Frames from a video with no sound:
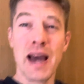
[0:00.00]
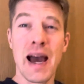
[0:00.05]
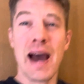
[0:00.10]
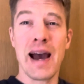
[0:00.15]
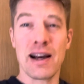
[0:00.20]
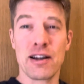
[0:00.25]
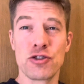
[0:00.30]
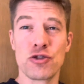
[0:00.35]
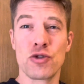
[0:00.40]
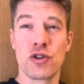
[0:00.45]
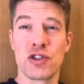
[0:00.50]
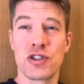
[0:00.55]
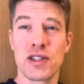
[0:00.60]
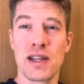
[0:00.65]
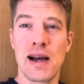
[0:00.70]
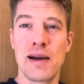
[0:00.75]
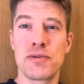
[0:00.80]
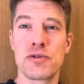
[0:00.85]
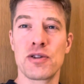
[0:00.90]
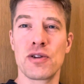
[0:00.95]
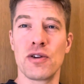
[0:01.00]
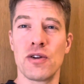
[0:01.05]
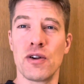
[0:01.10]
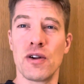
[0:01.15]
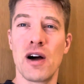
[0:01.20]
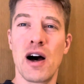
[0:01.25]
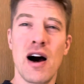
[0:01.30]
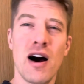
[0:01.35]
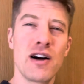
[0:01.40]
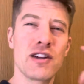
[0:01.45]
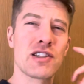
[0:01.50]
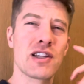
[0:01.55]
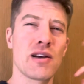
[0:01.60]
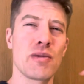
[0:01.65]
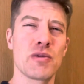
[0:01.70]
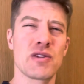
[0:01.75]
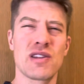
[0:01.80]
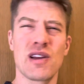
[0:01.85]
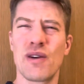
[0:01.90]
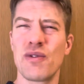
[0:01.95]
extra skeptical,
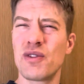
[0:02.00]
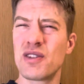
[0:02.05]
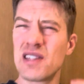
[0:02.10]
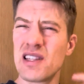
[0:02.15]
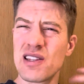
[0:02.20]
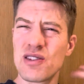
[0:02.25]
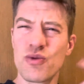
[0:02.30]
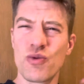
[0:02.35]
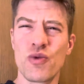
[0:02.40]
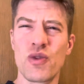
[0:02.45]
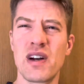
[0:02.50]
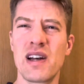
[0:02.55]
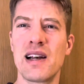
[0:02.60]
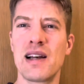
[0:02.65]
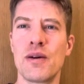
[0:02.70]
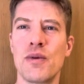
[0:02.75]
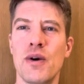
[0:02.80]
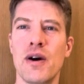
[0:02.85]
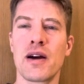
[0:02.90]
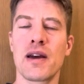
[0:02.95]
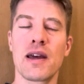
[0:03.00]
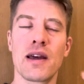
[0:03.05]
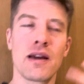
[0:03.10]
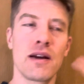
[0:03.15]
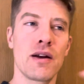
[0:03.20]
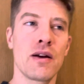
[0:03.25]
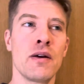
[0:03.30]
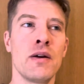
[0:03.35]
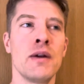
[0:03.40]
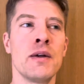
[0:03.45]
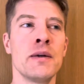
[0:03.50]
asking myself, is this really working? You know,